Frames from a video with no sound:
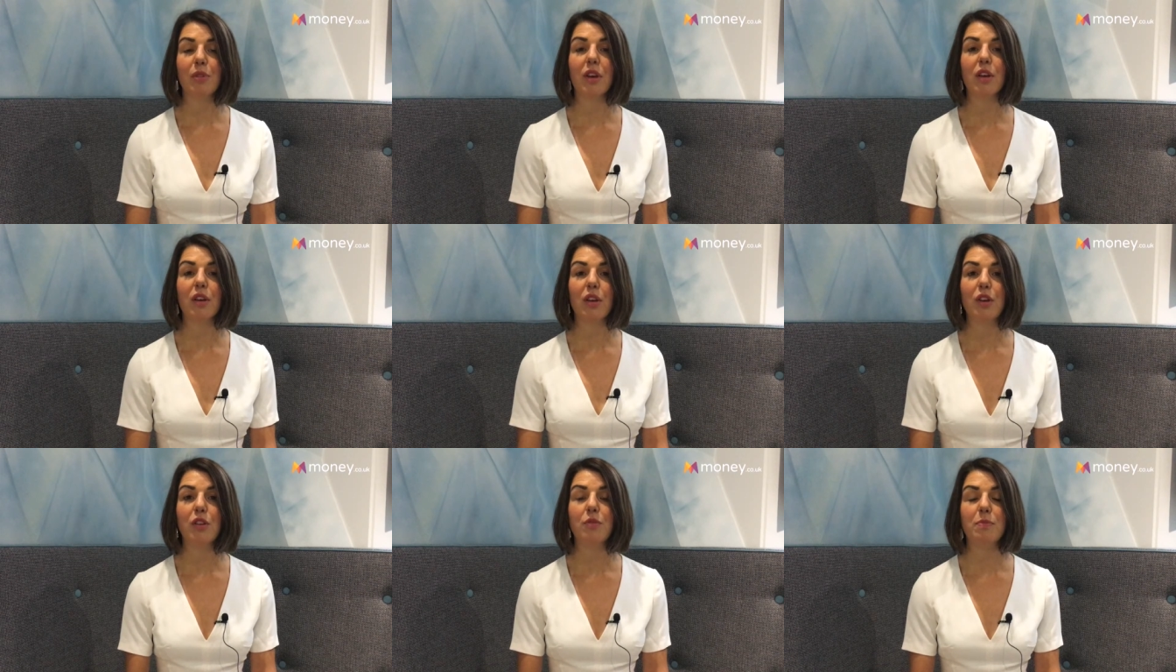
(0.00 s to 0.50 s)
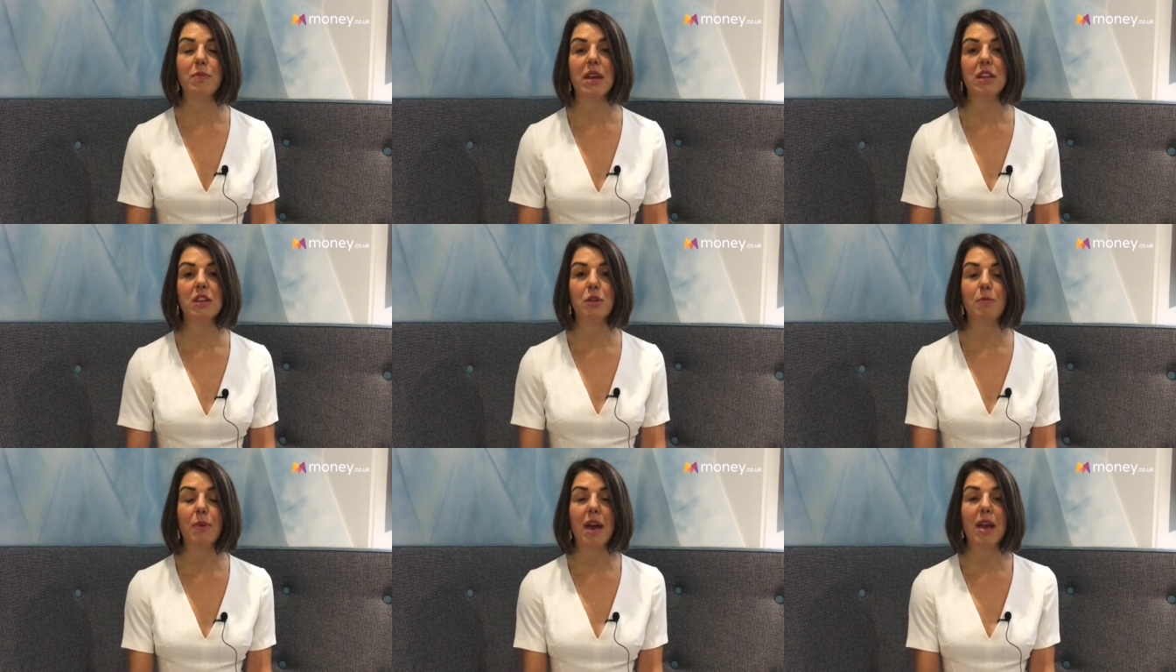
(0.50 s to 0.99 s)
that could
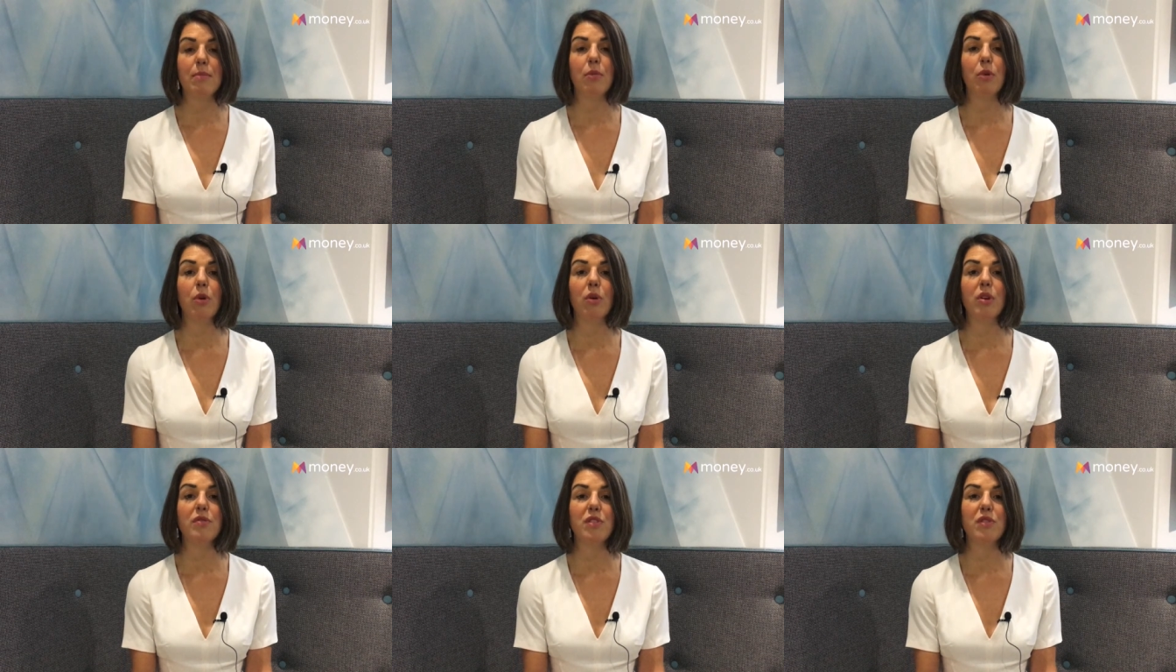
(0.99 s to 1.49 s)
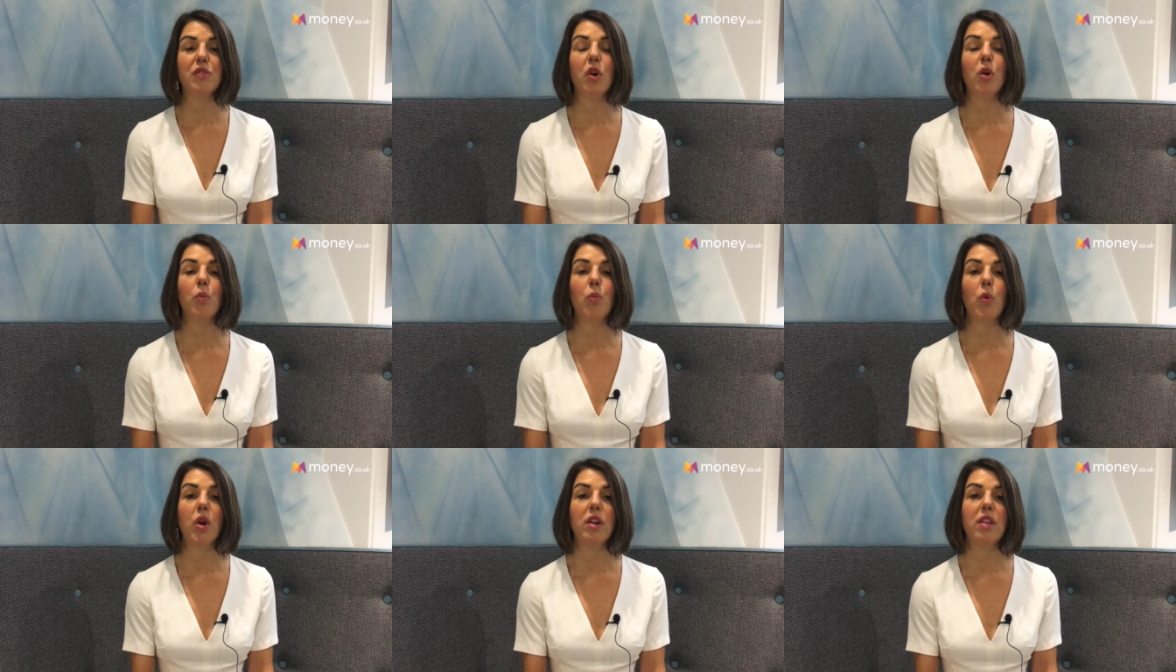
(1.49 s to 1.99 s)
mean you pay more if you've
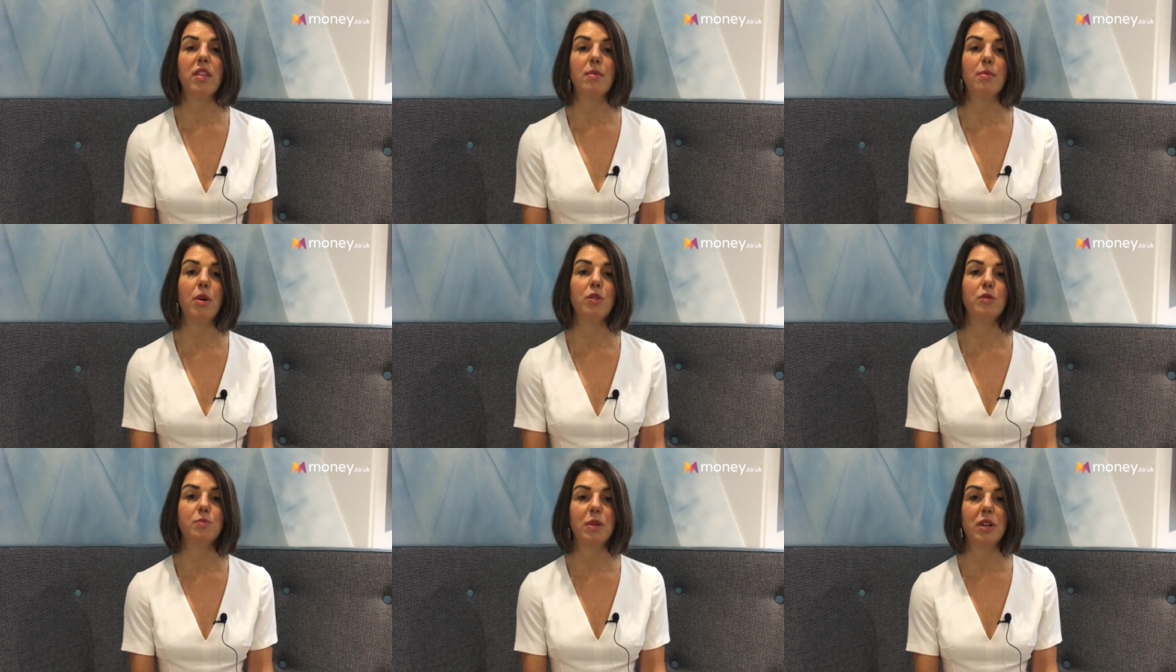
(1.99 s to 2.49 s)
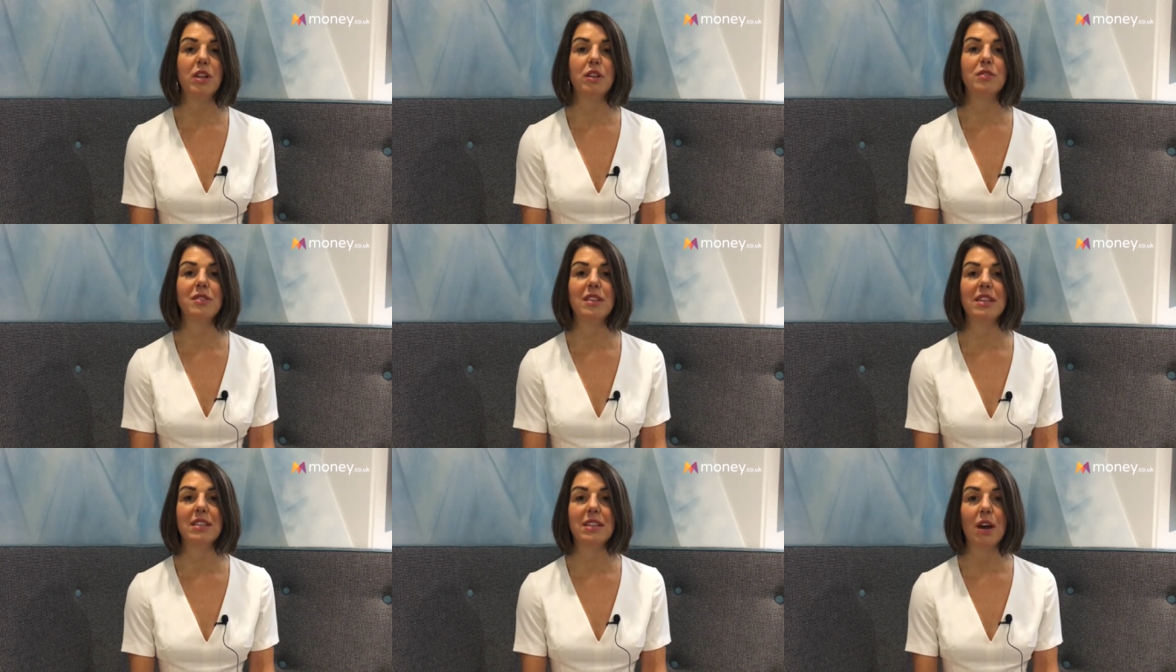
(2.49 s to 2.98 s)
got one of the most
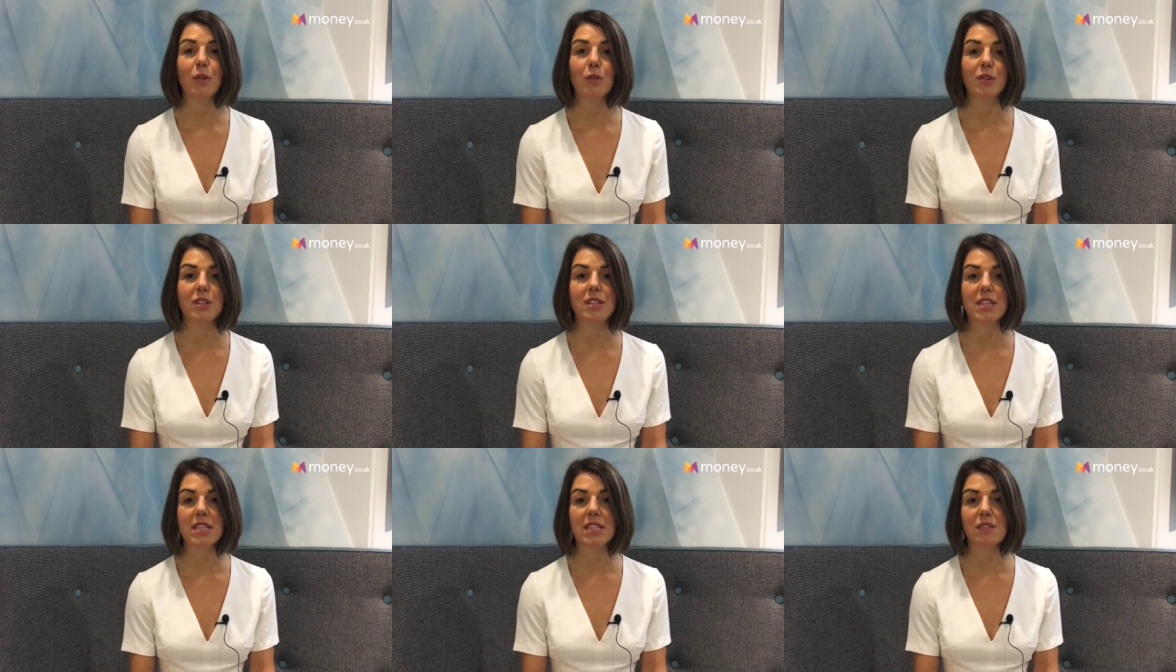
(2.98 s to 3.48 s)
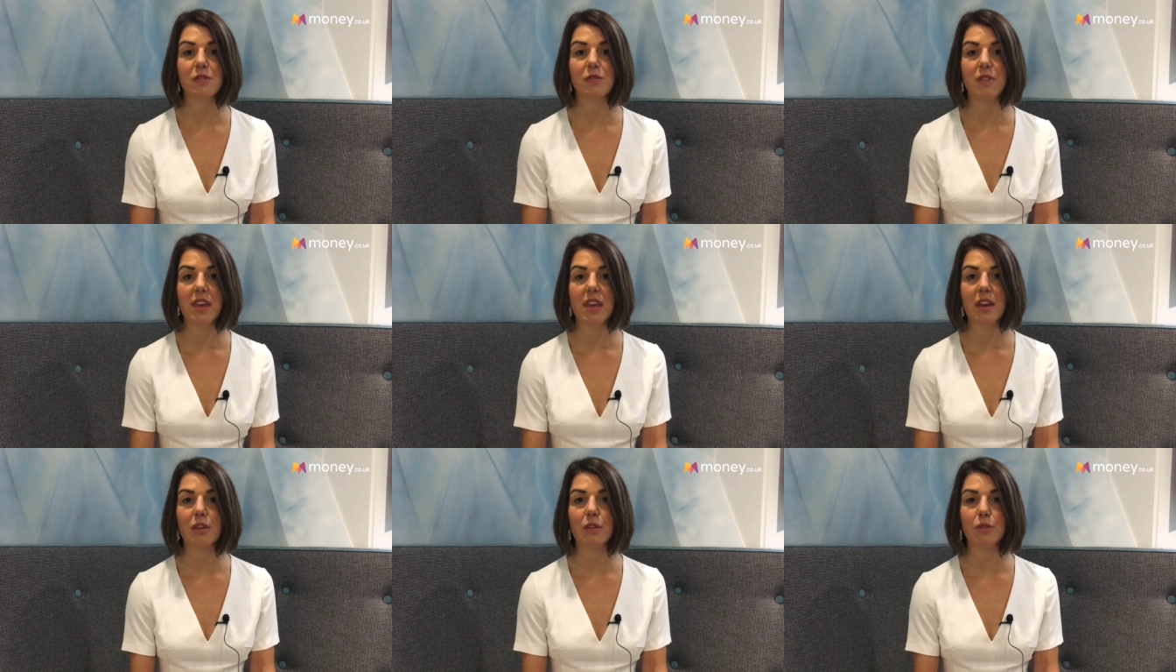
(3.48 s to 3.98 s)
polluting older diesel
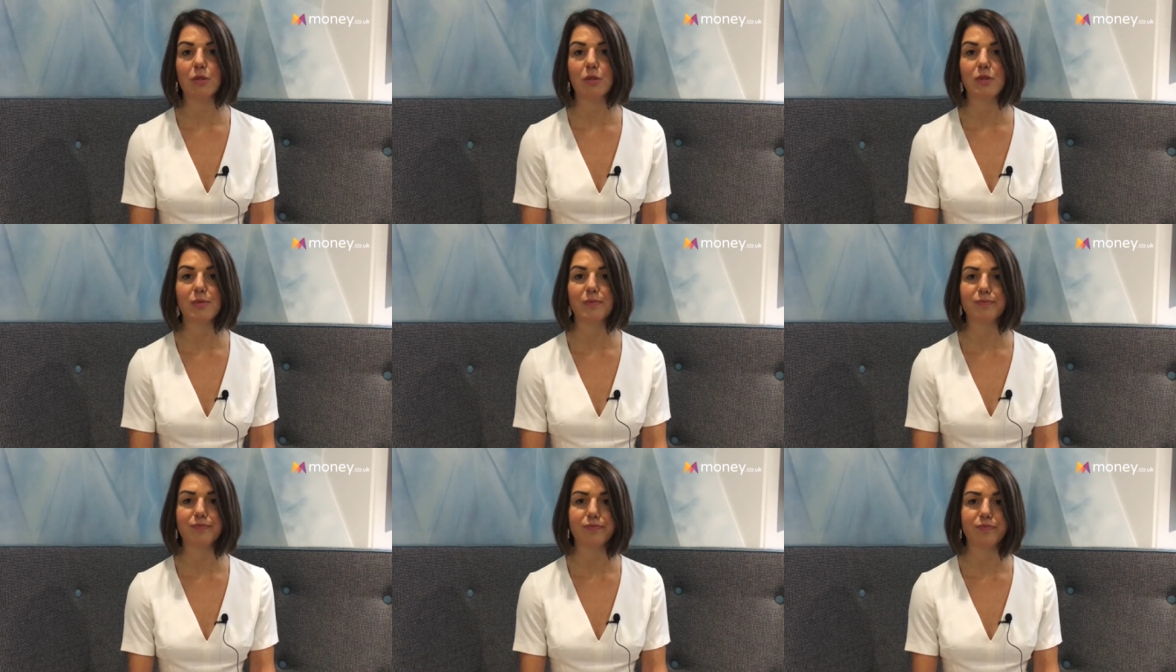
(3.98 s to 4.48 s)
vehicles.